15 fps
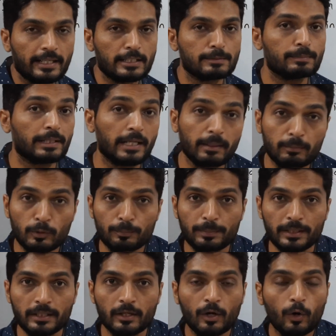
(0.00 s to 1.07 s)
it has
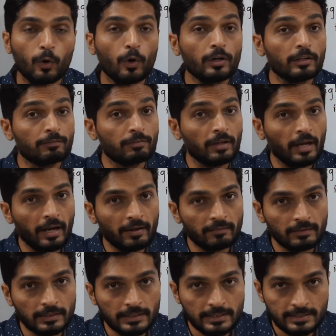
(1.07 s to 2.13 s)
BWP, or if you have
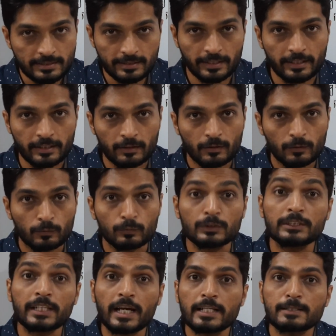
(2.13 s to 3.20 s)
any set
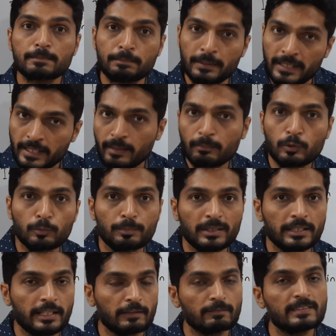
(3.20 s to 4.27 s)
which has
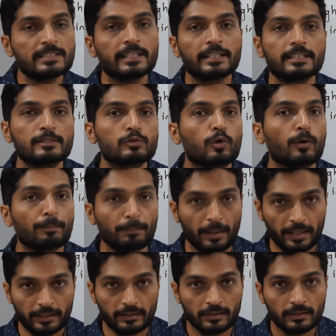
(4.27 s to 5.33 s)
BWP, then we say it is
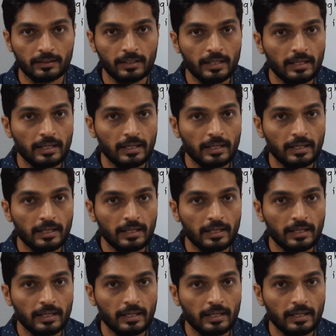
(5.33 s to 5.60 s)
compact.